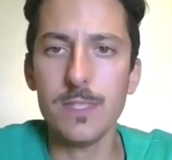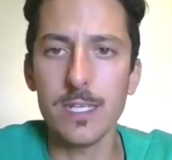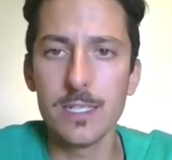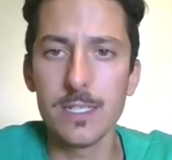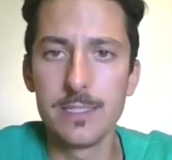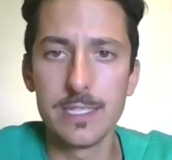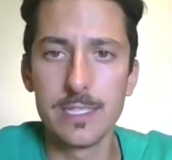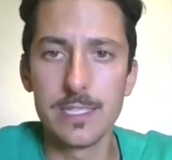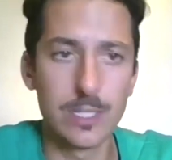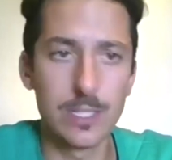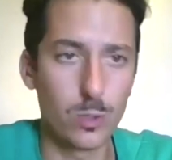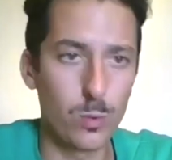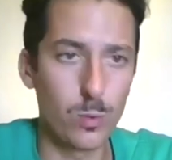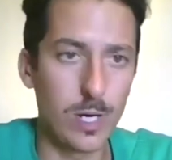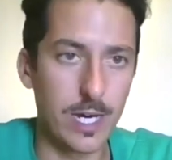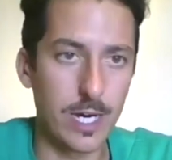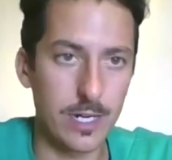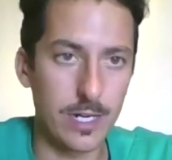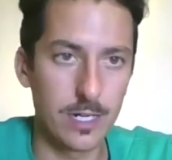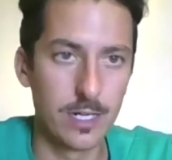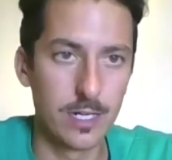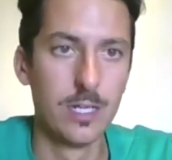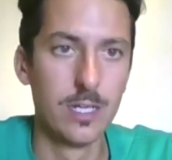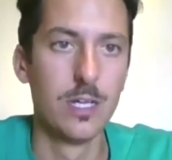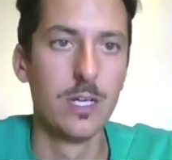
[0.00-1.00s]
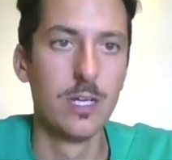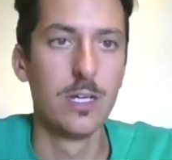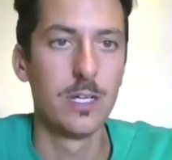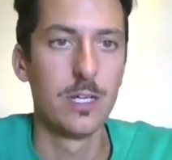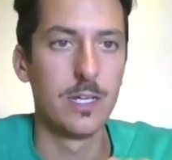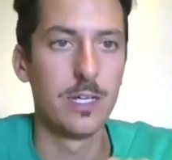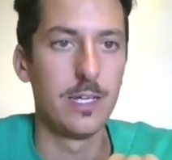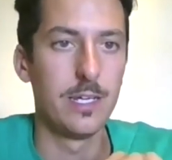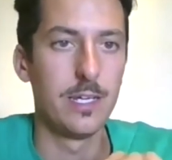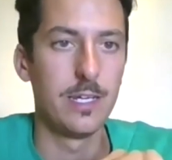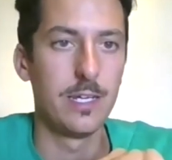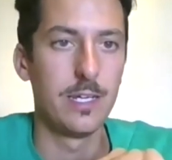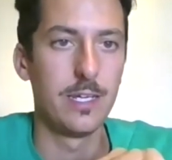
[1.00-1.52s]
the terroir.
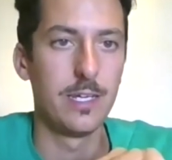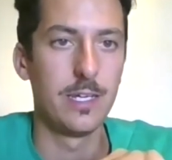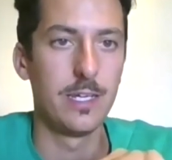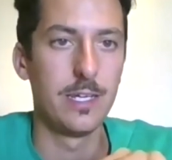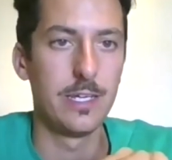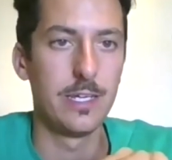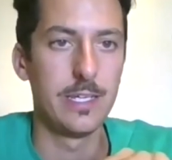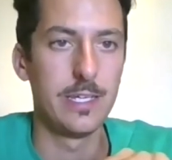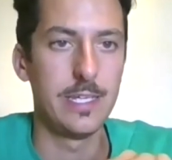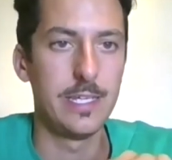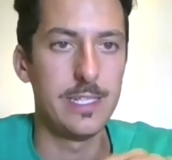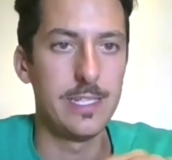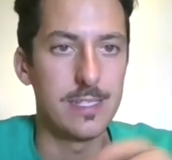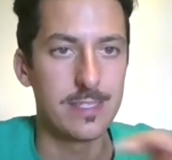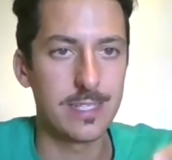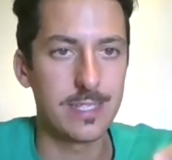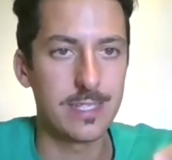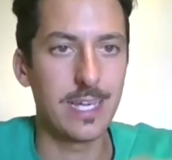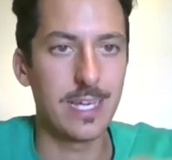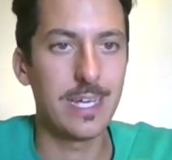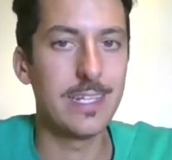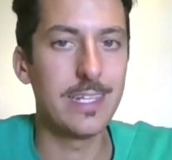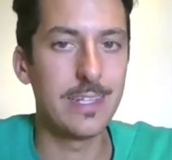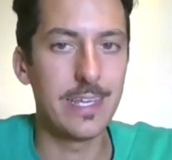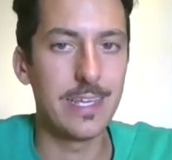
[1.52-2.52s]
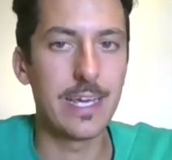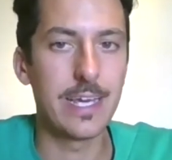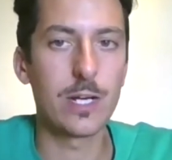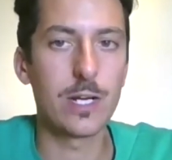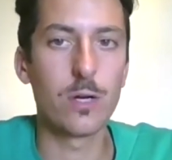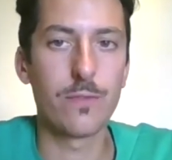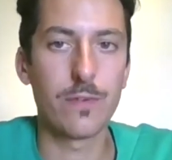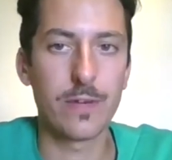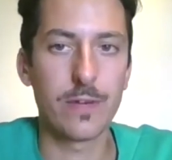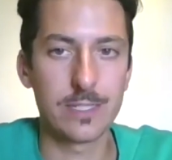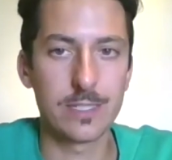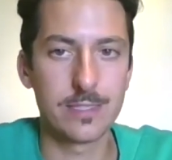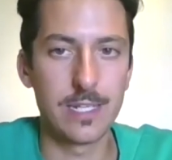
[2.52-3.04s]
Inside the area
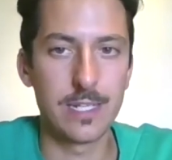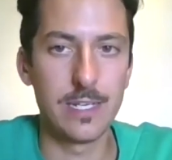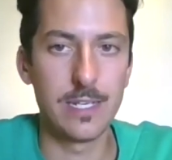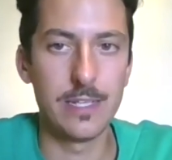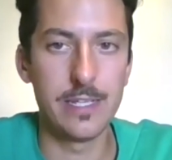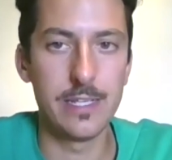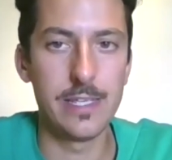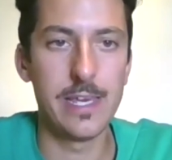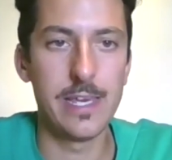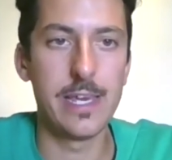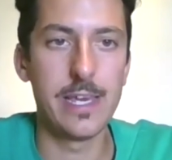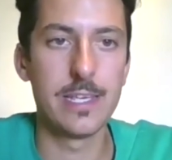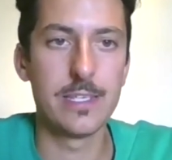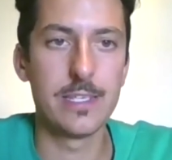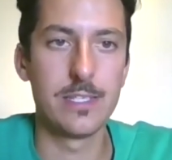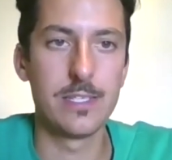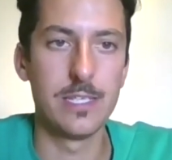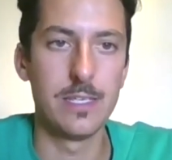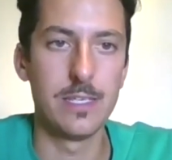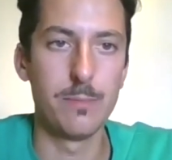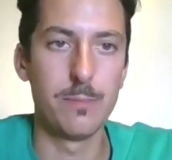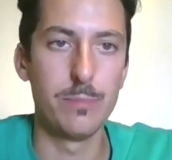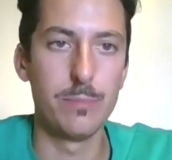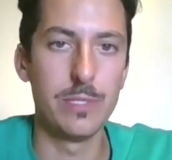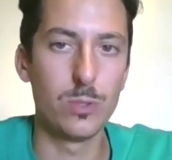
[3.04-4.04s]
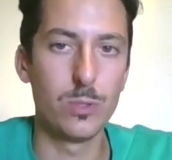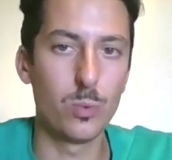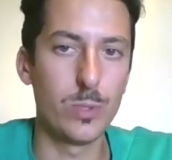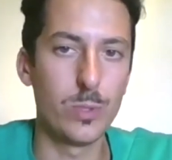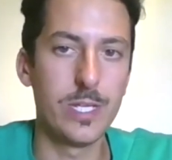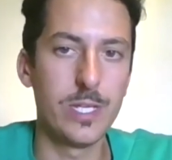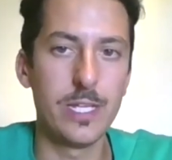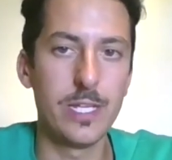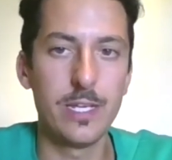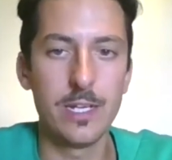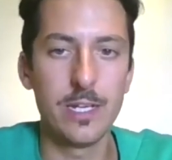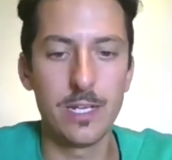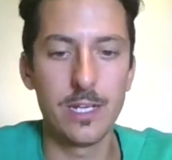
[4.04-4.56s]
of Castelli di Jesi,
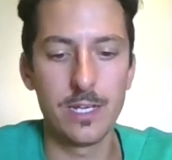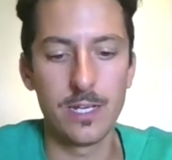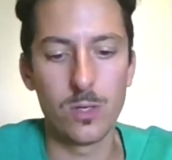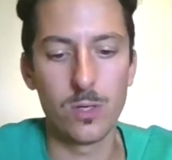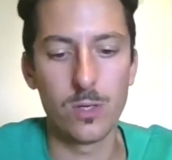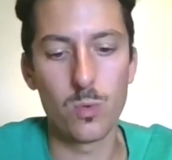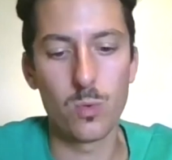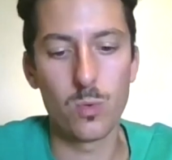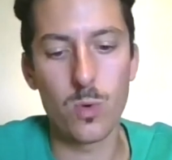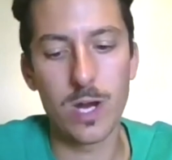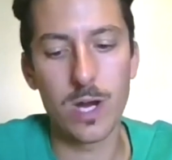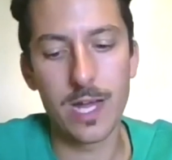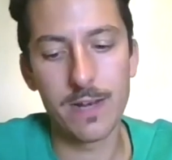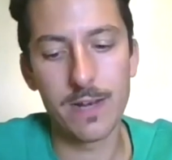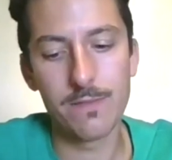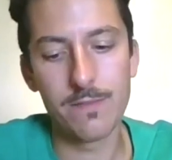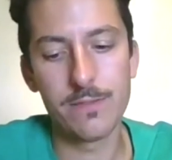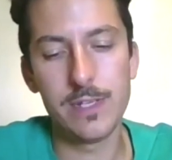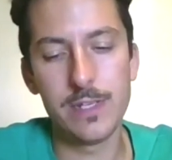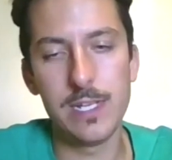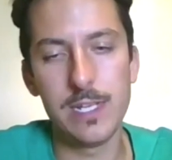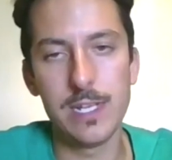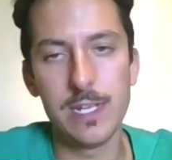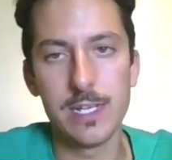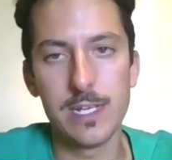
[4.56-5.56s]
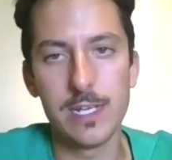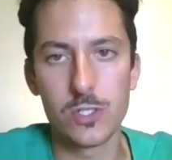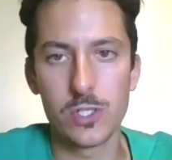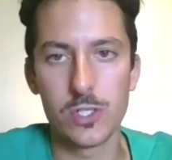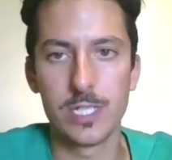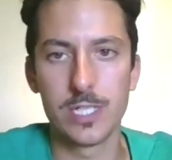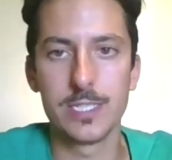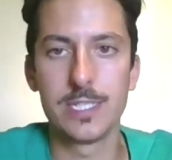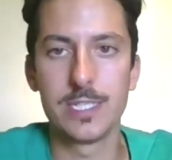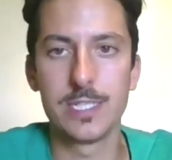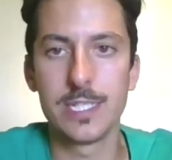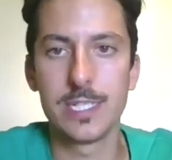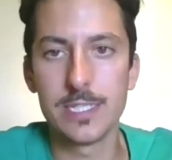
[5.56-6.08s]
between one village
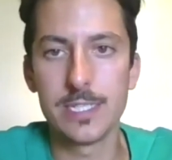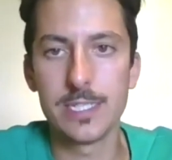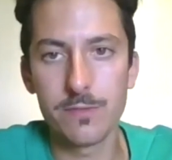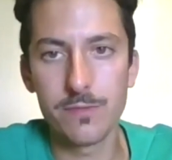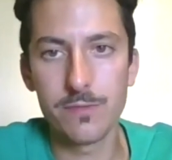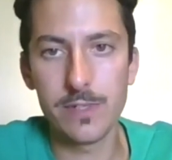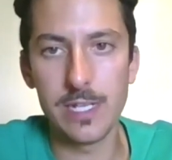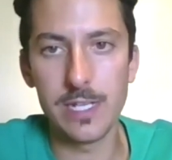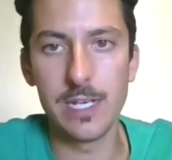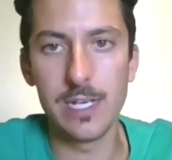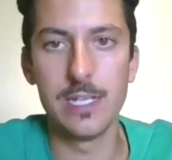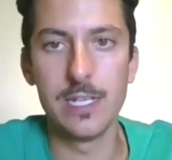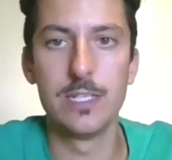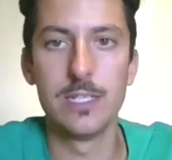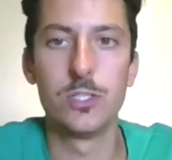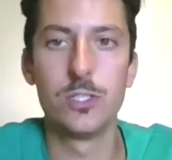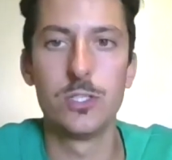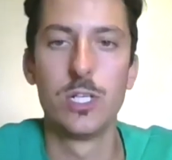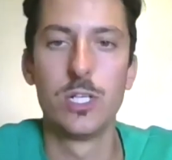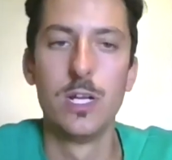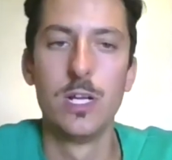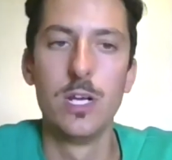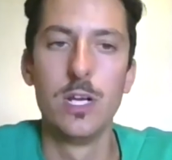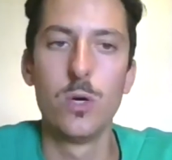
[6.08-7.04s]
and another village,